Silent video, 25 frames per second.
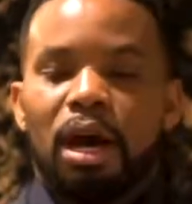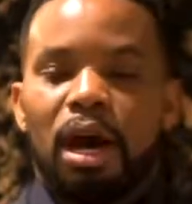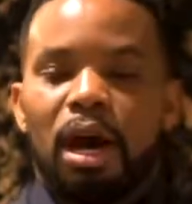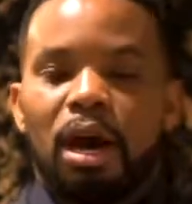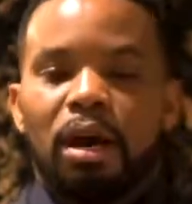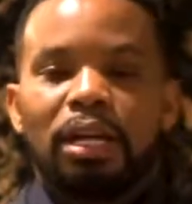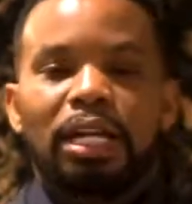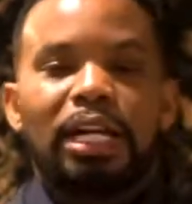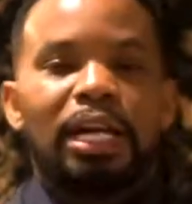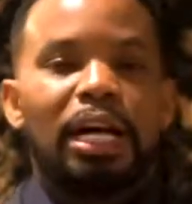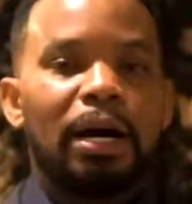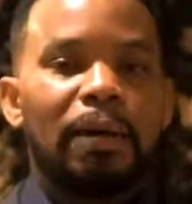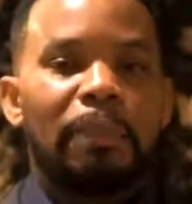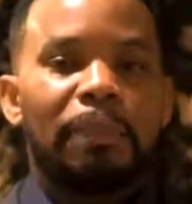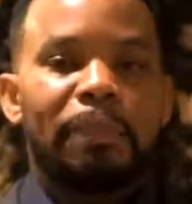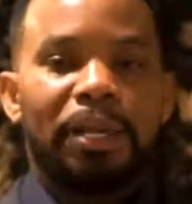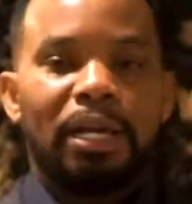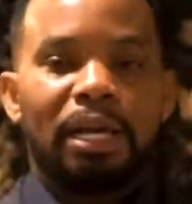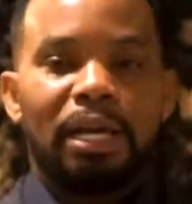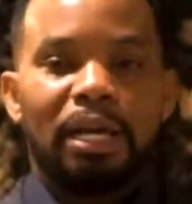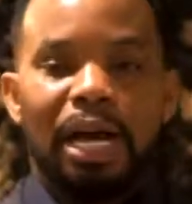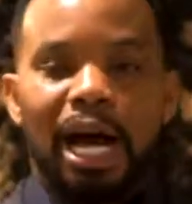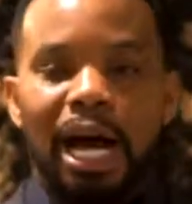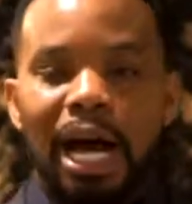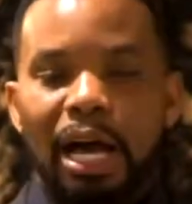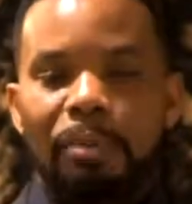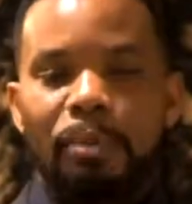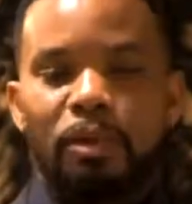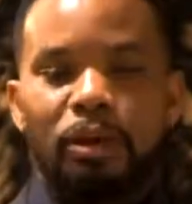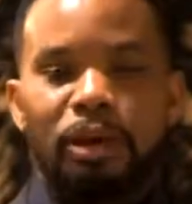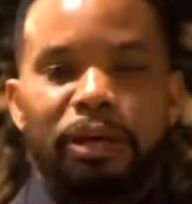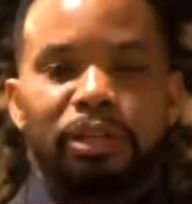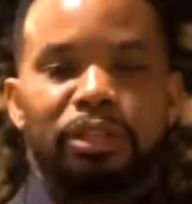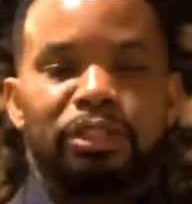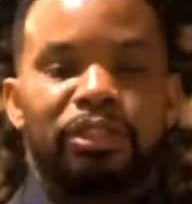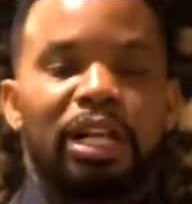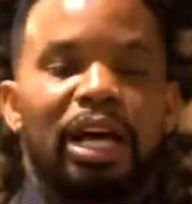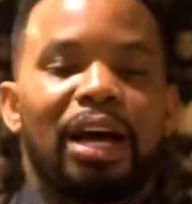Our company,
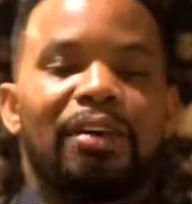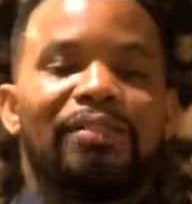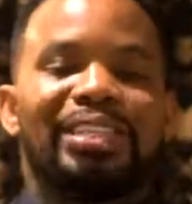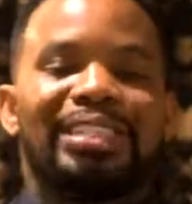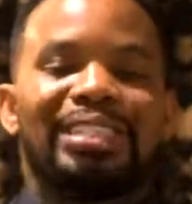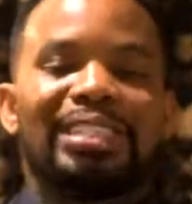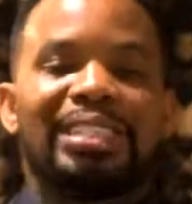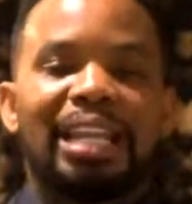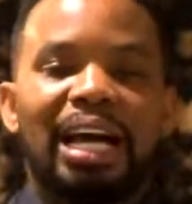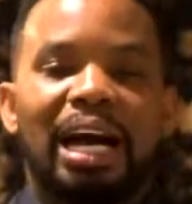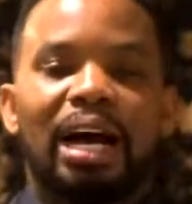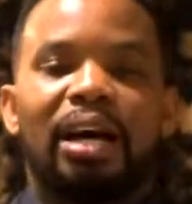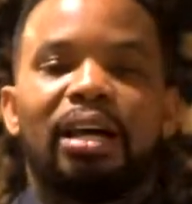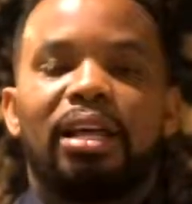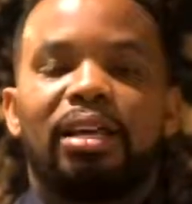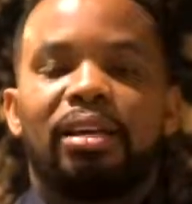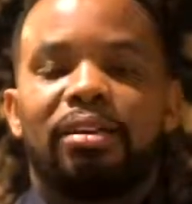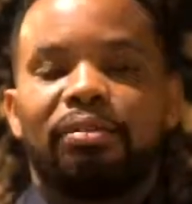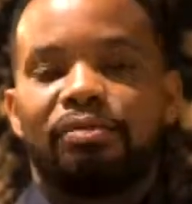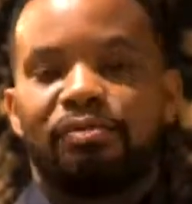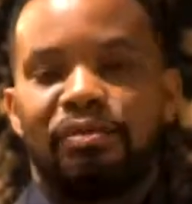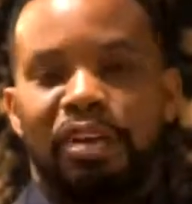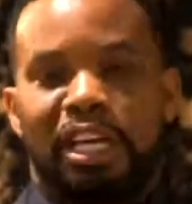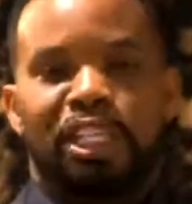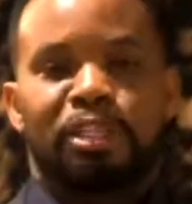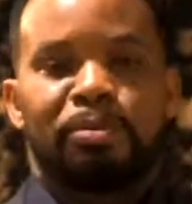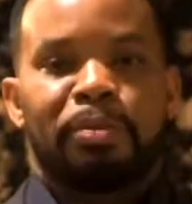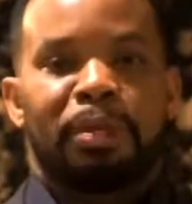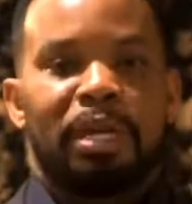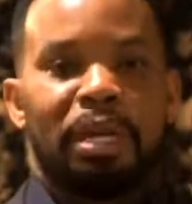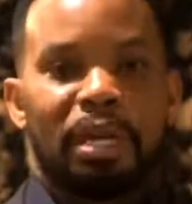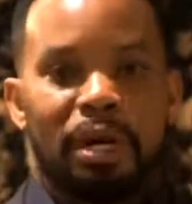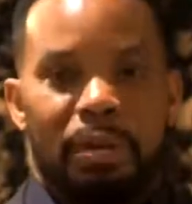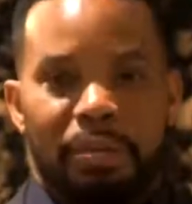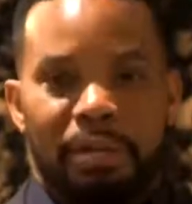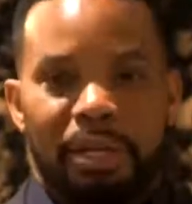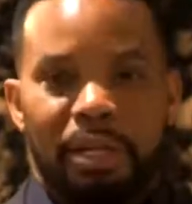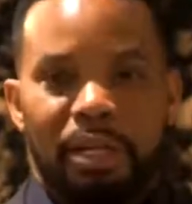iMarketsLive, is not an investment
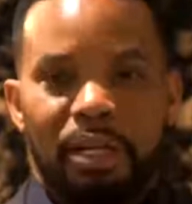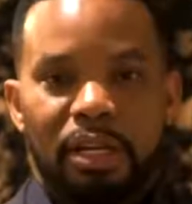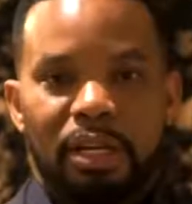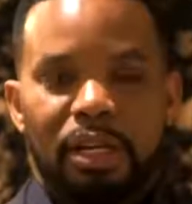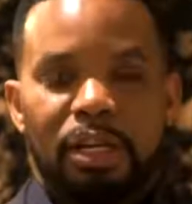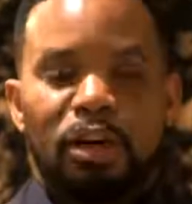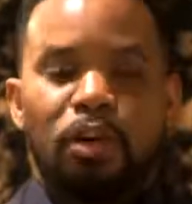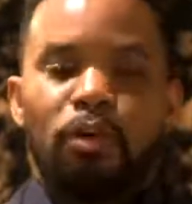company.